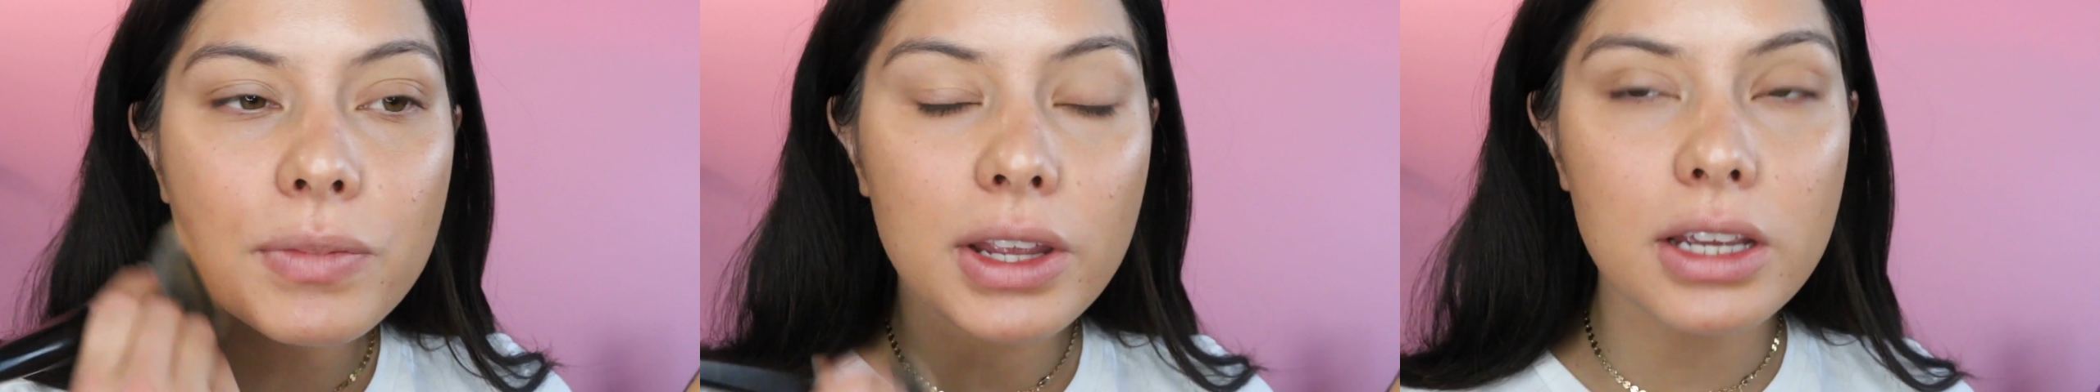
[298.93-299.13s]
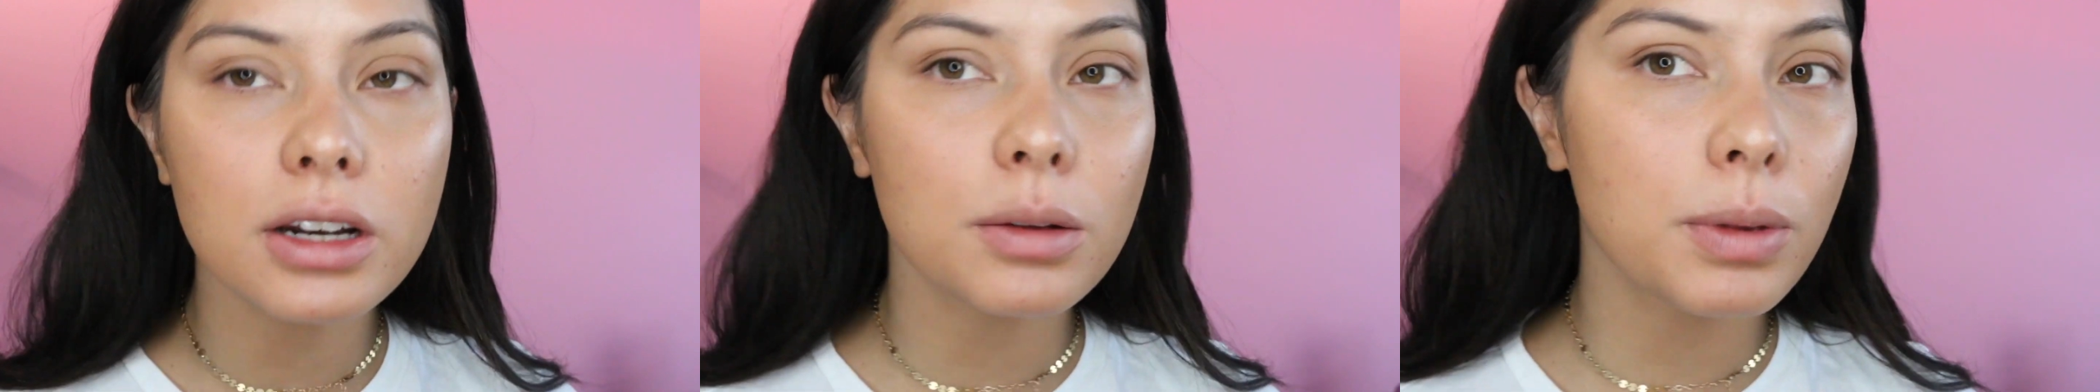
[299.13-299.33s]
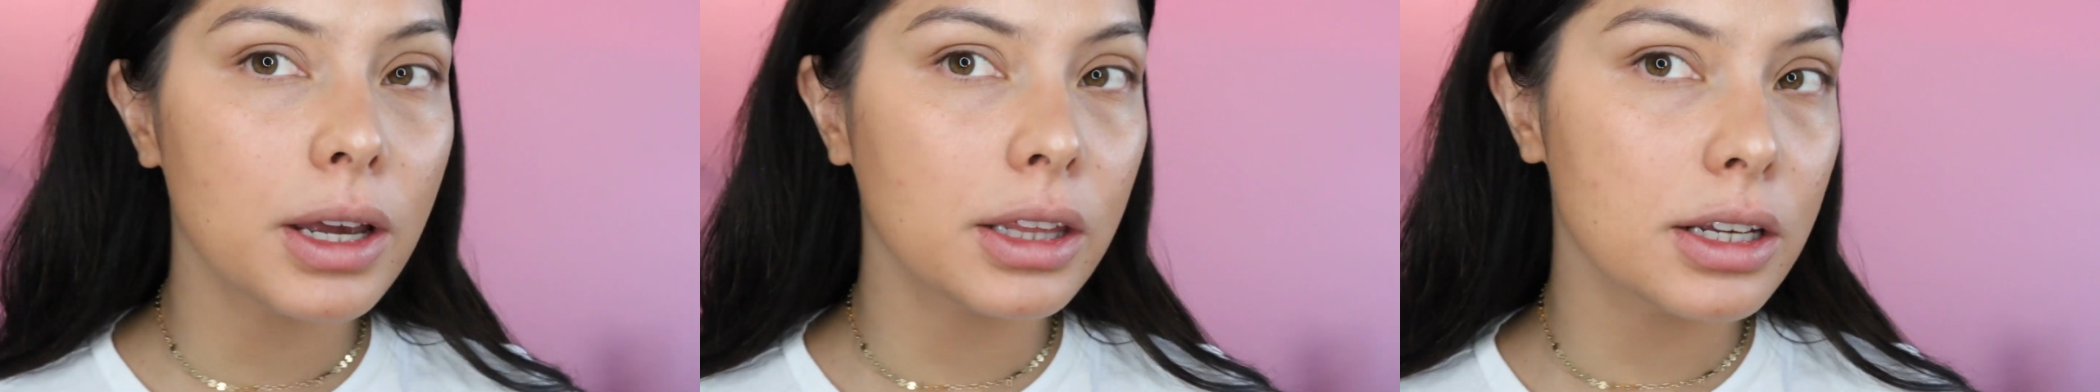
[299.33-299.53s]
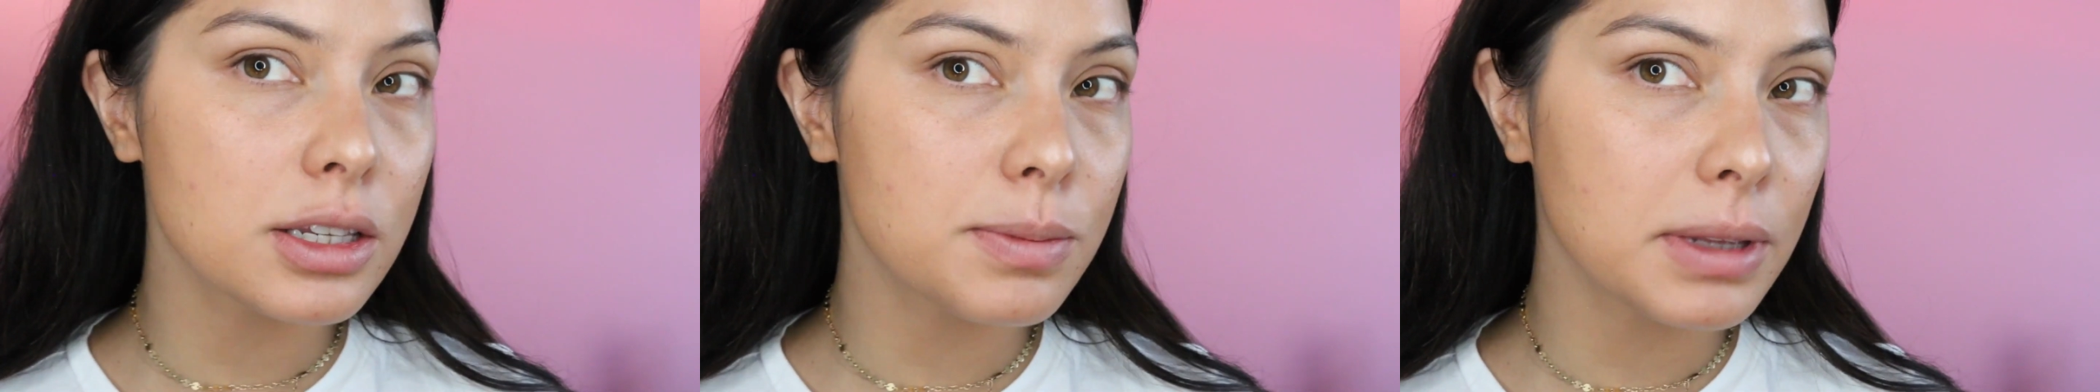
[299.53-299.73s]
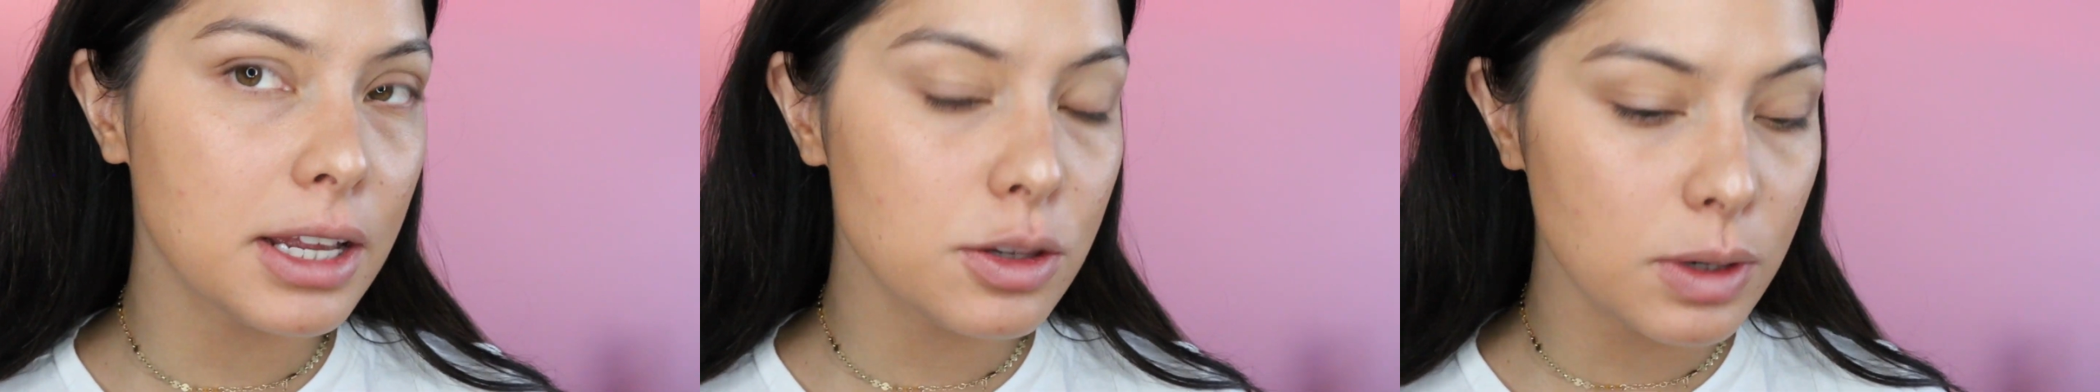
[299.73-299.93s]
I didn't apply
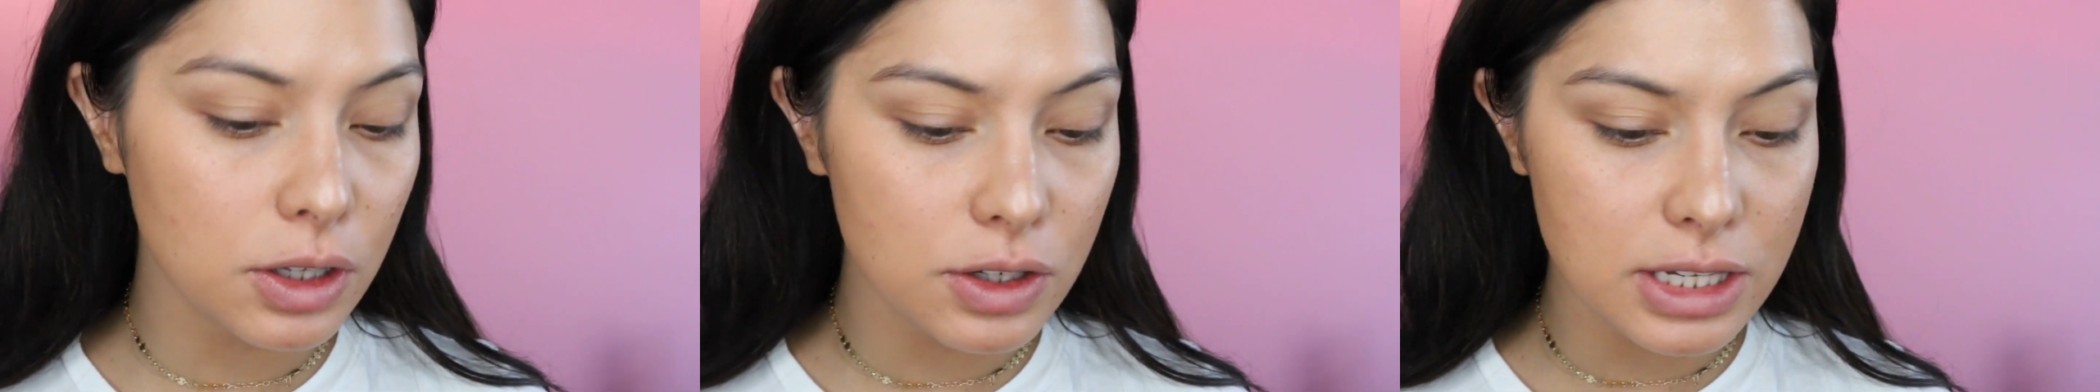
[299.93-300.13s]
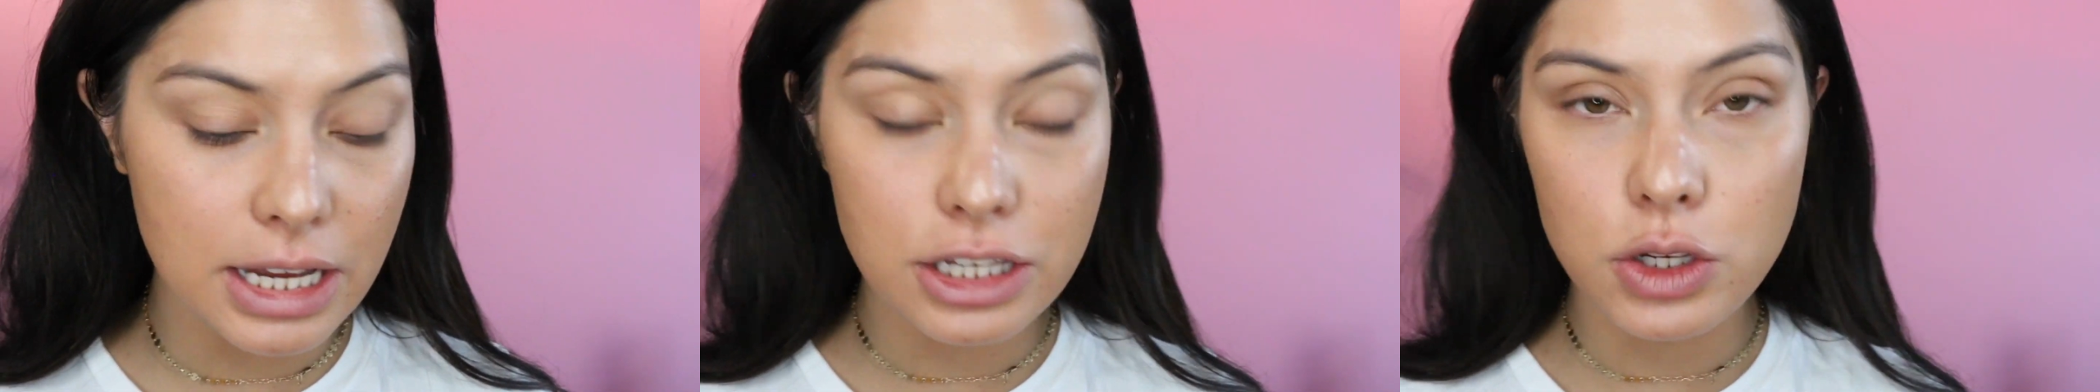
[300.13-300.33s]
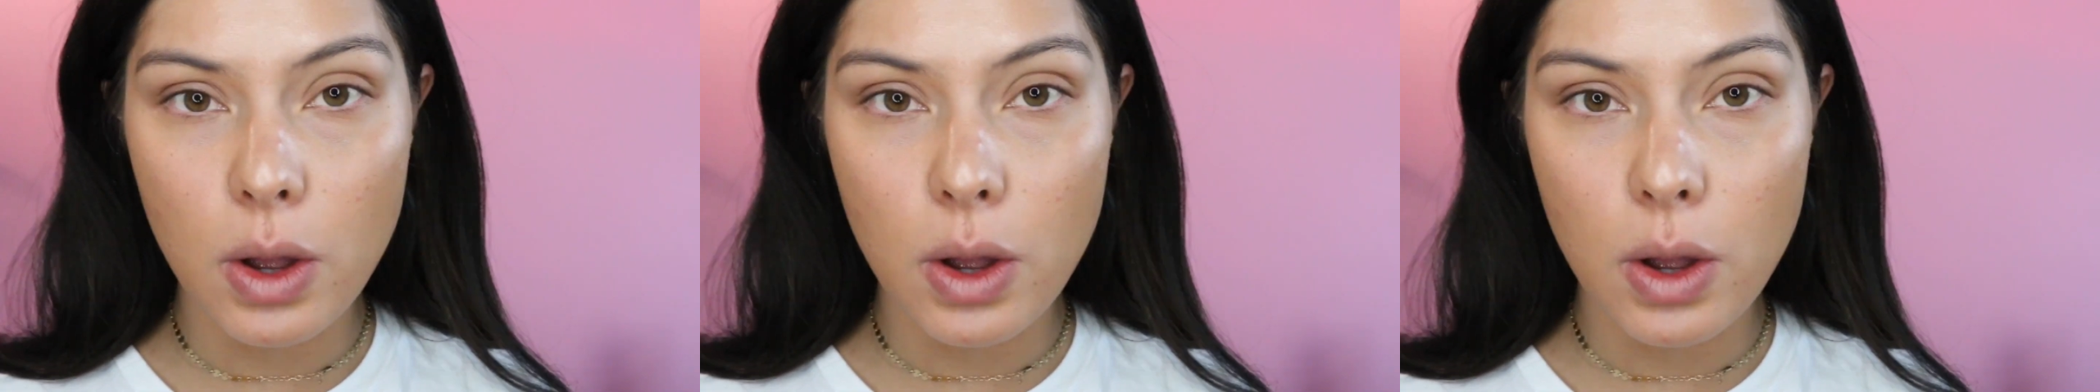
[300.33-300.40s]
things, but that's what it looks like.